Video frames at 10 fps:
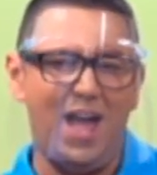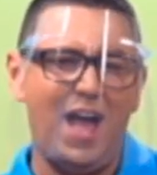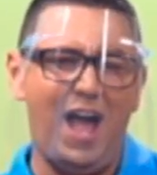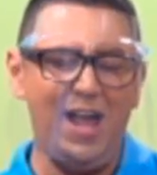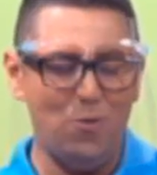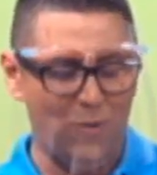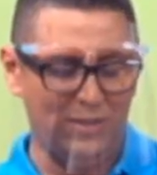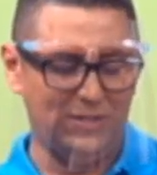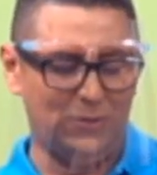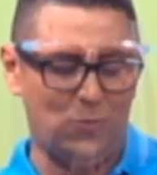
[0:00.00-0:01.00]
I
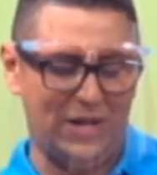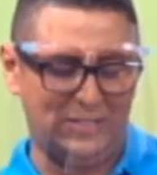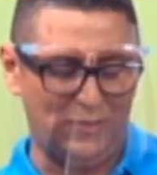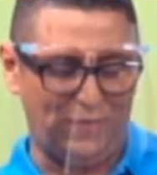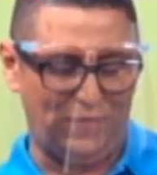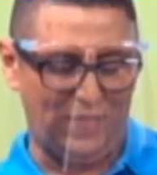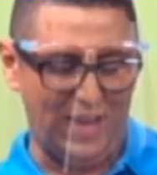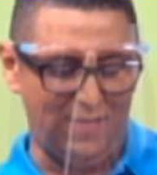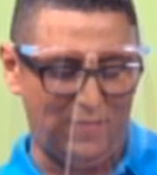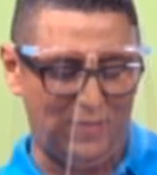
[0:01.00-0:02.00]
wonder what's your
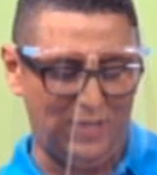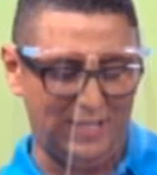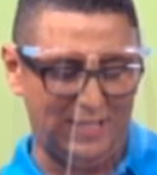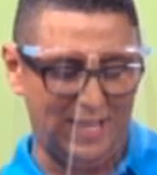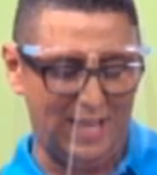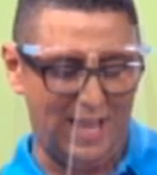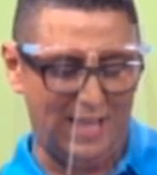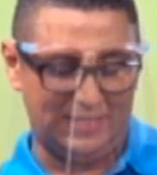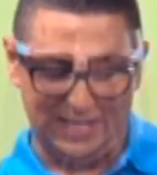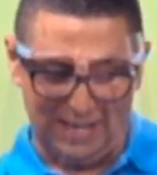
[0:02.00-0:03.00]
favorite
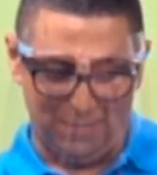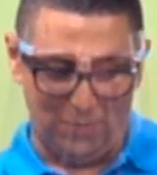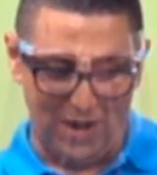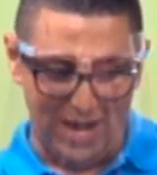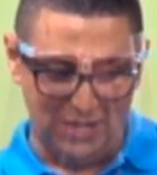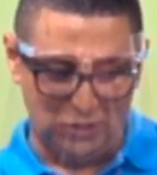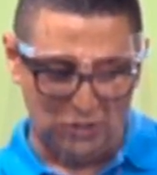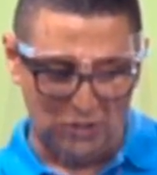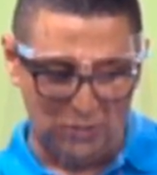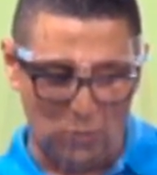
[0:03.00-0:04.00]

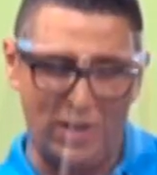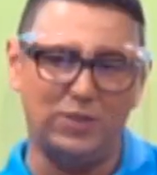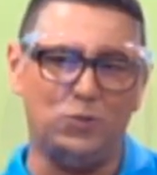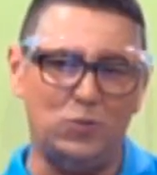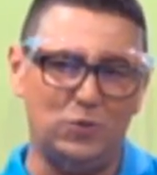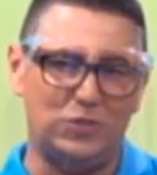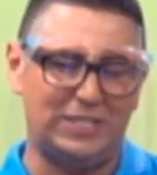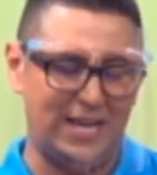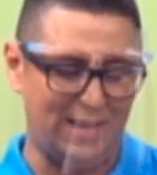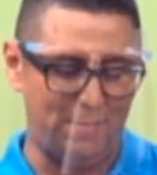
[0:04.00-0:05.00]
celebration? When do you
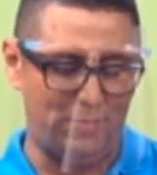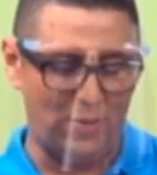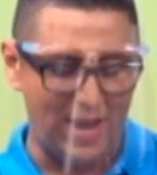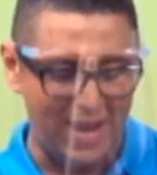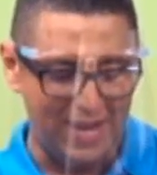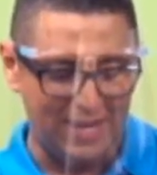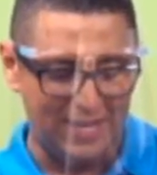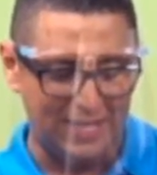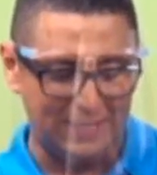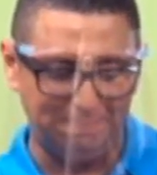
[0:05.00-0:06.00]
celebrate
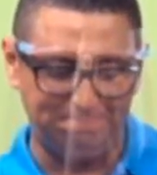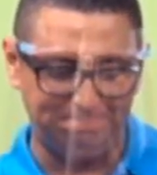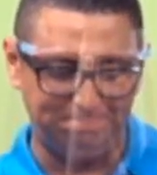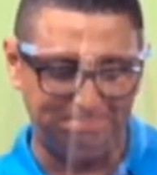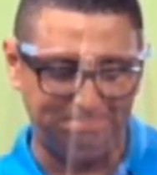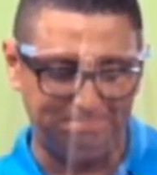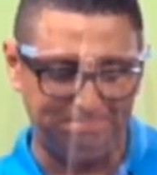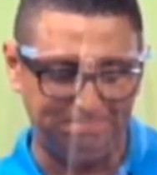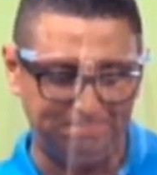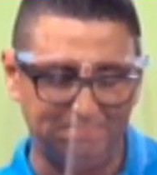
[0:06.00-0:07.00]
it?
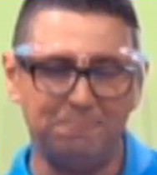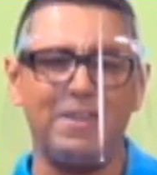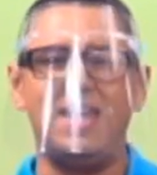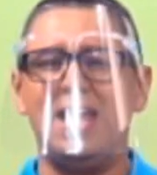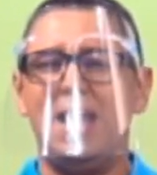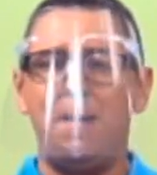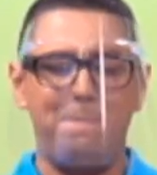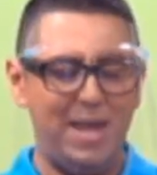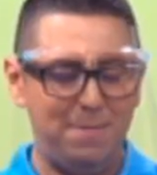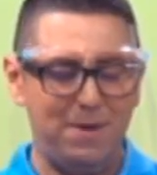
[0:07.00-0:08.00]
Mm,
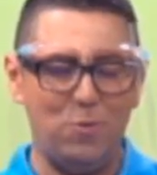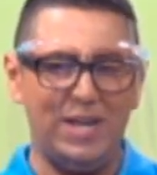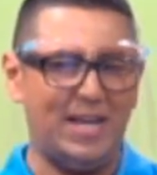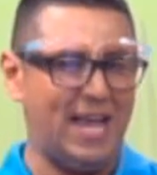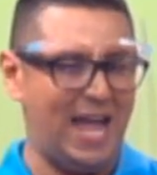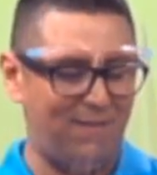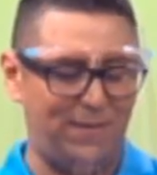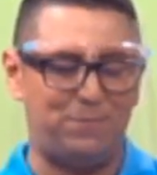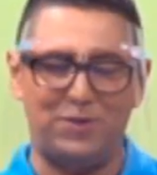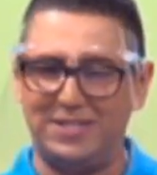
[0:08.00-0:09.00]
maybe we can have a
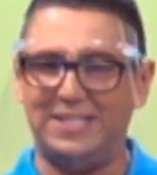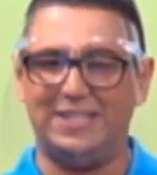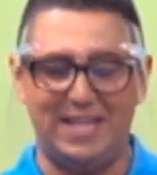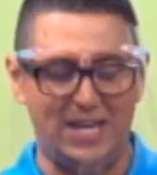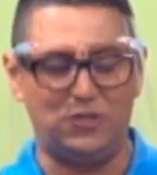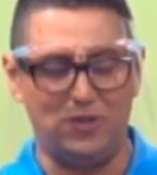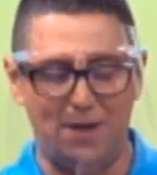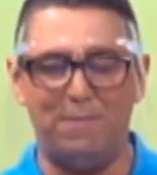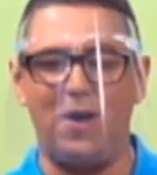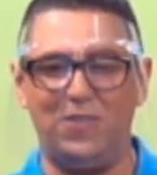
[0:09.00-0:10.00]
presentation
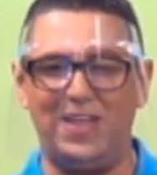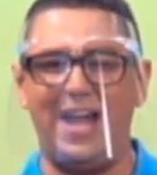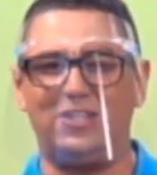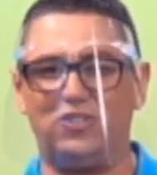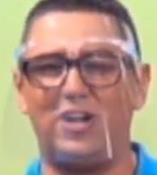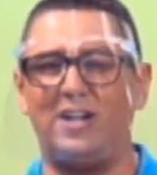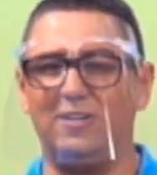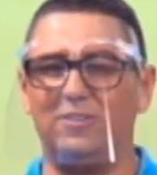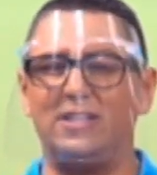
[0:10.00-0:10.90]
about that, Charlotte.